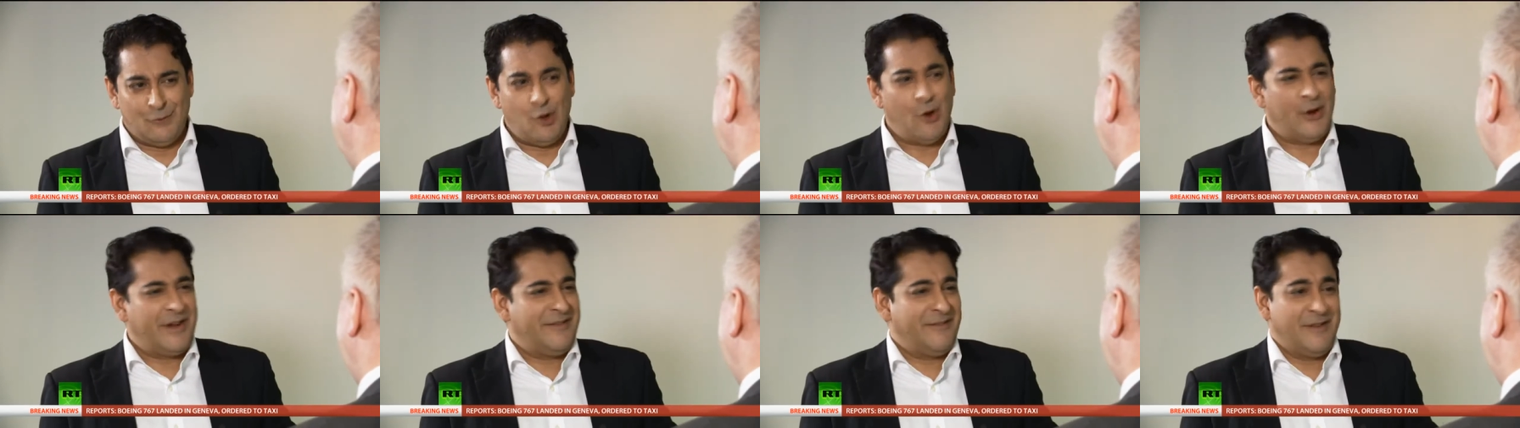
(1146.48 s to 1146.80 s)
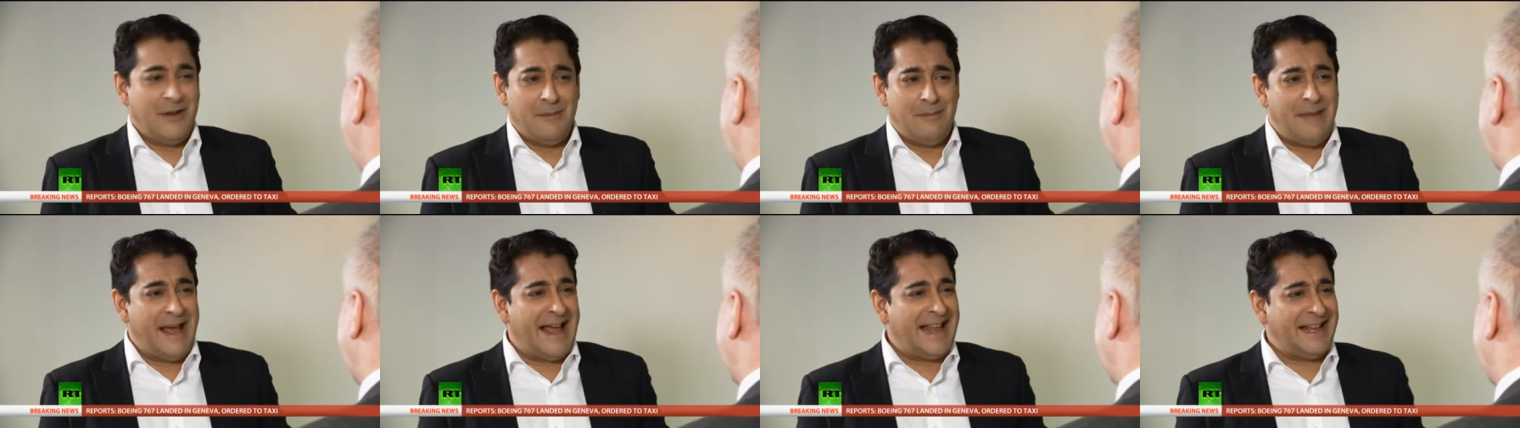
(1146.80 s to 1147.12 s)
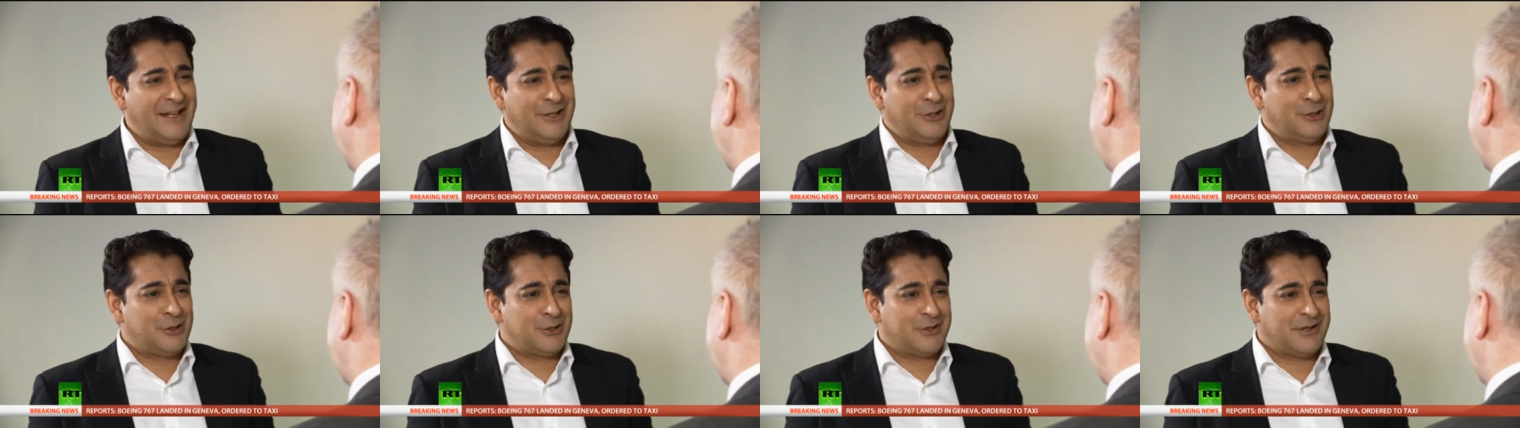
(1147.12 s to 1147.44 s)
Not even a
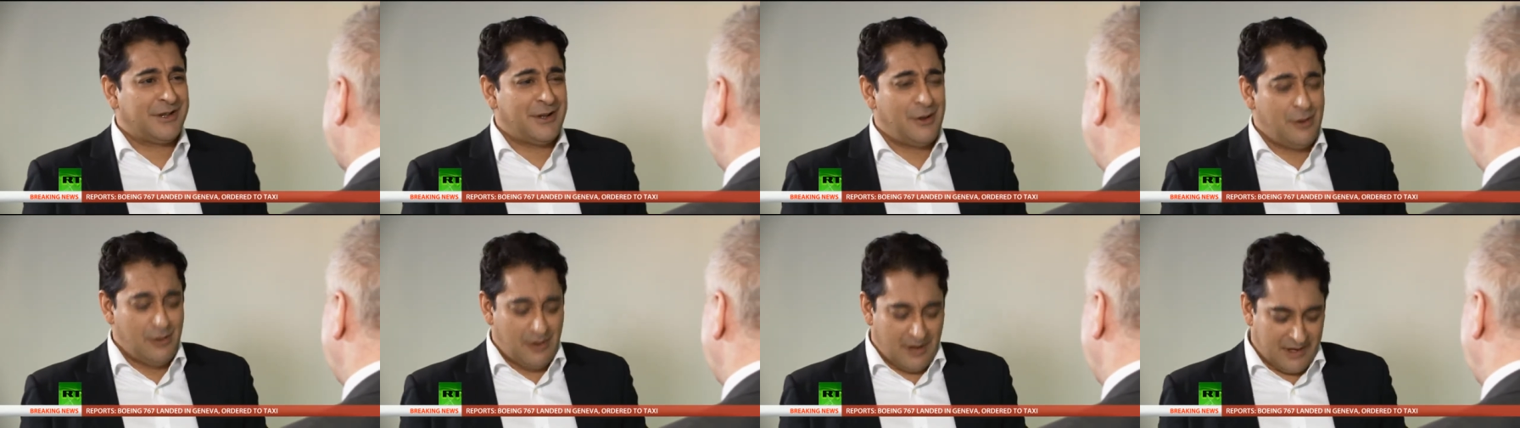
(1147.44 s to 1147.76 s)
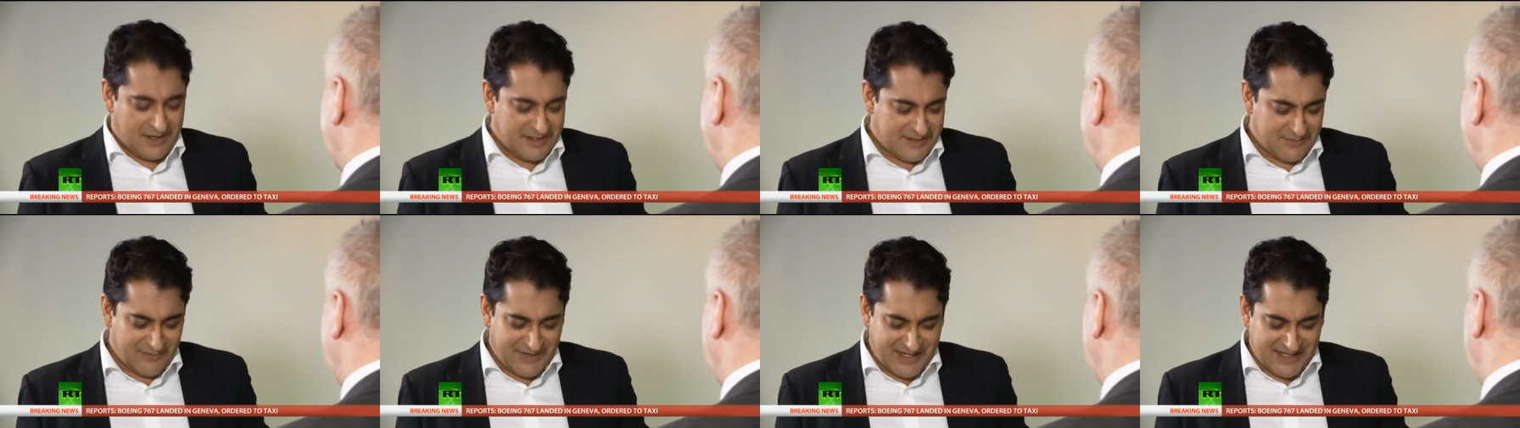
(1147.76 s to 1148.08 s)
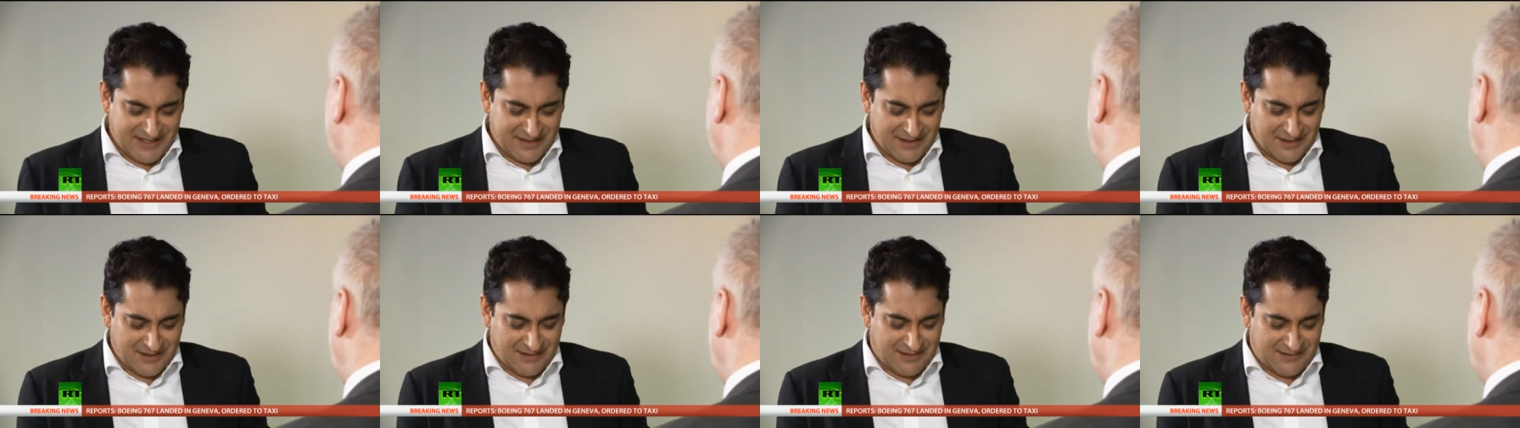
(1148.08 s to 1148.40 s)
ballot, though? Because the
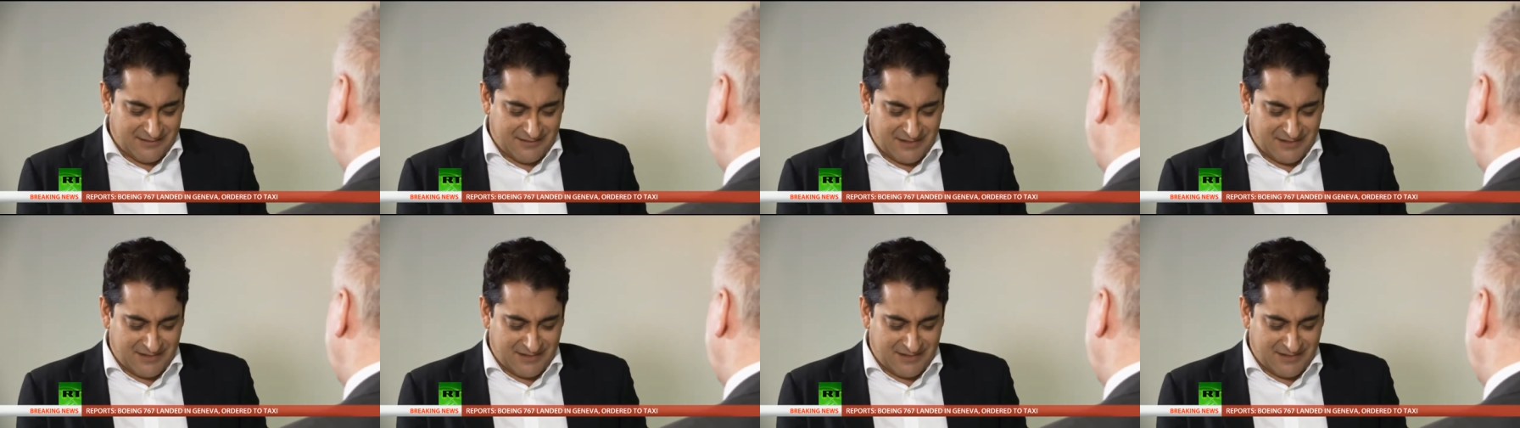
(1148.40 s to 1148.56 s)
recent...